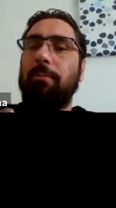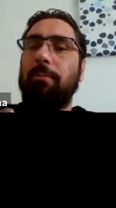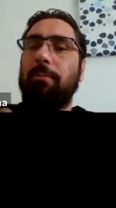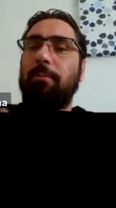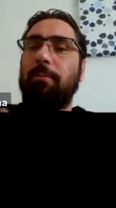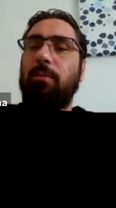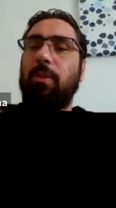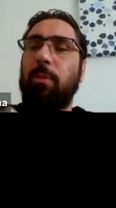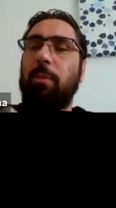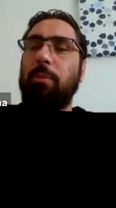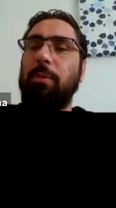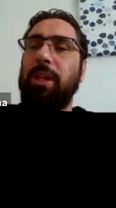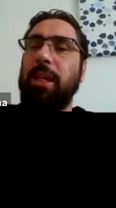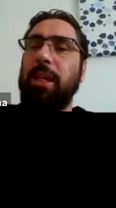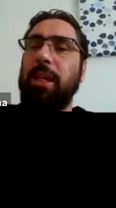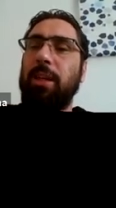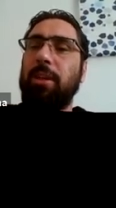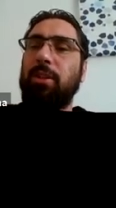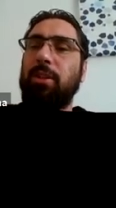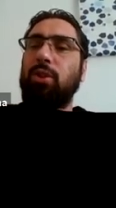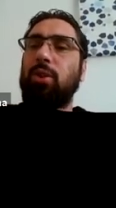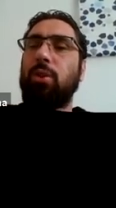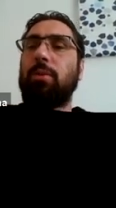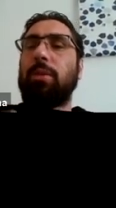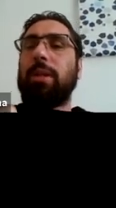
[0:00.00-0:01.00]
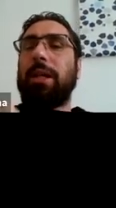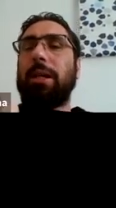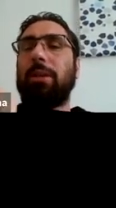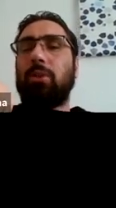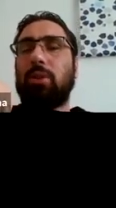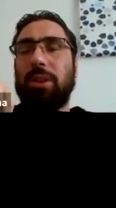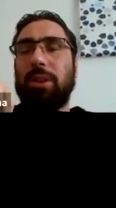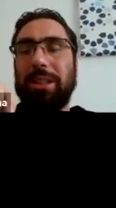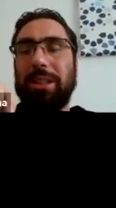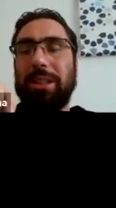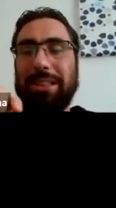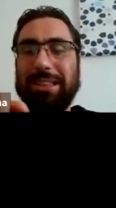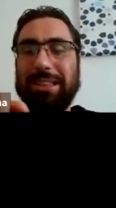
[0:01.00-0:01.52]
from year
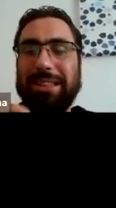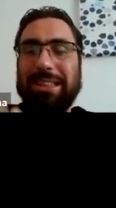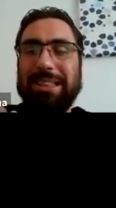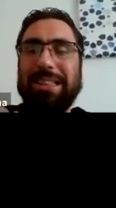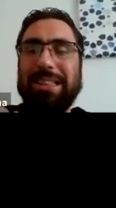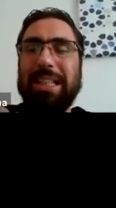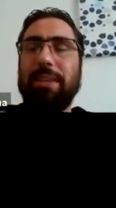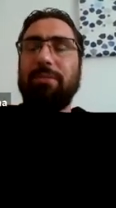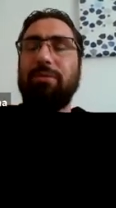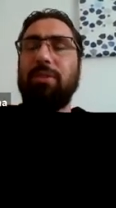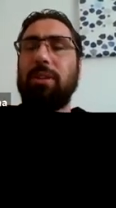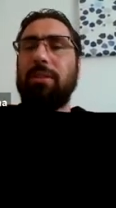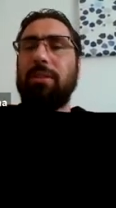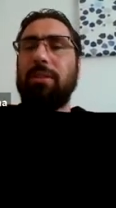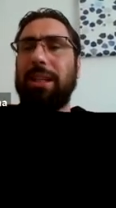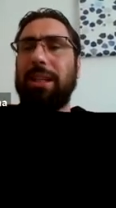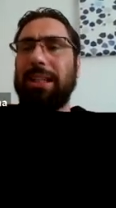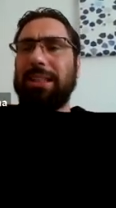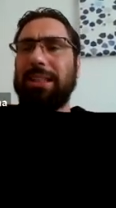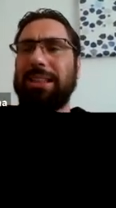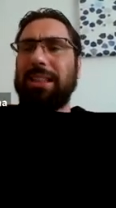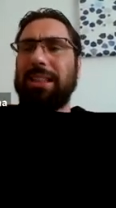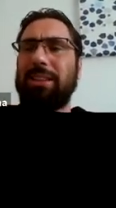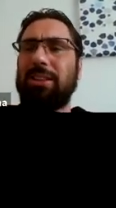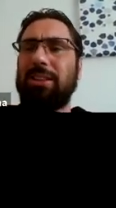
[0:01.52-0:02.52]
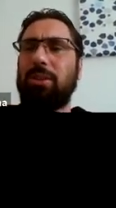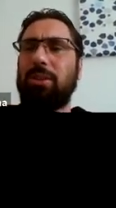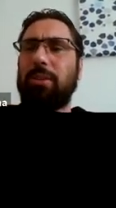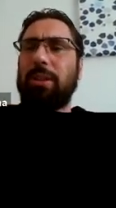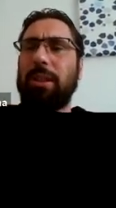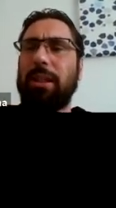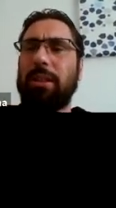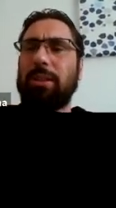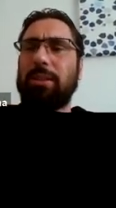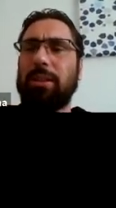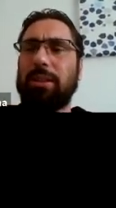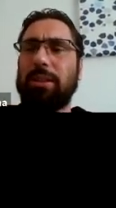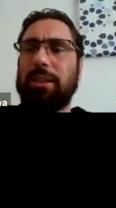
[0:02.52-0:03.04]
2007. I said
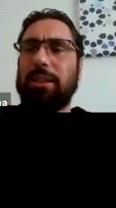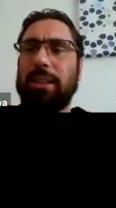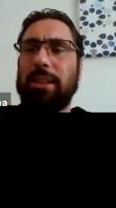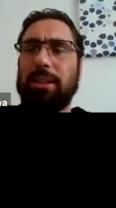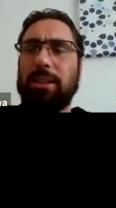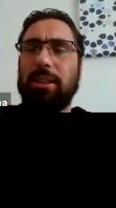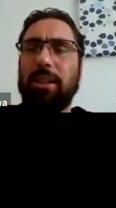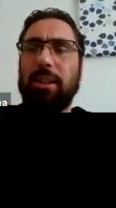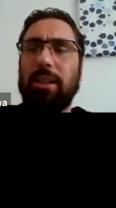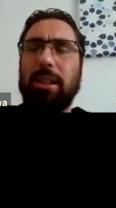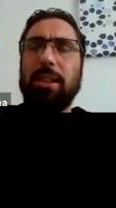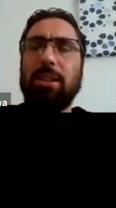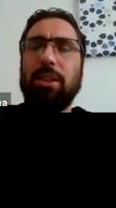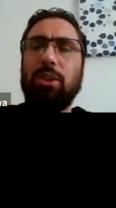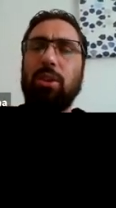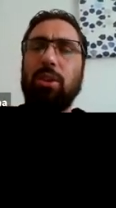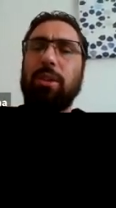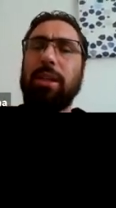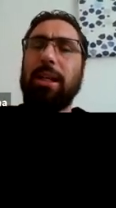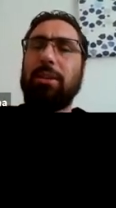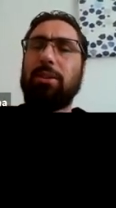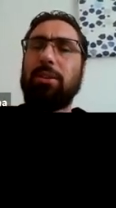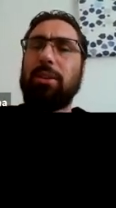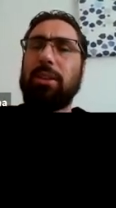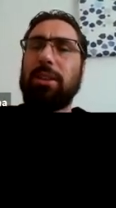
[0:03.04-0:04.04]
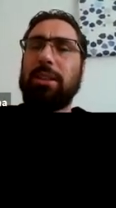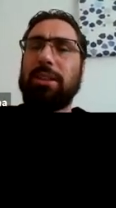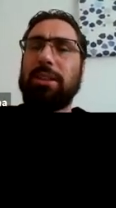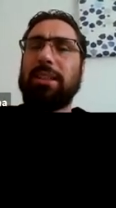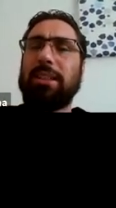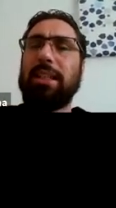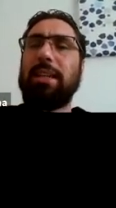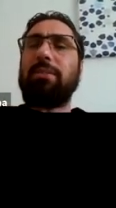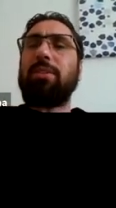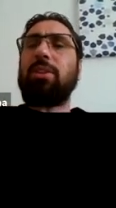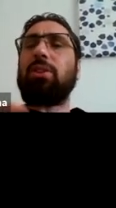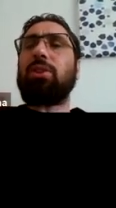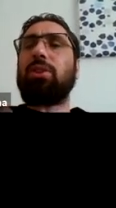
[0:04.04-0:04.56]
2006 earlier, 2007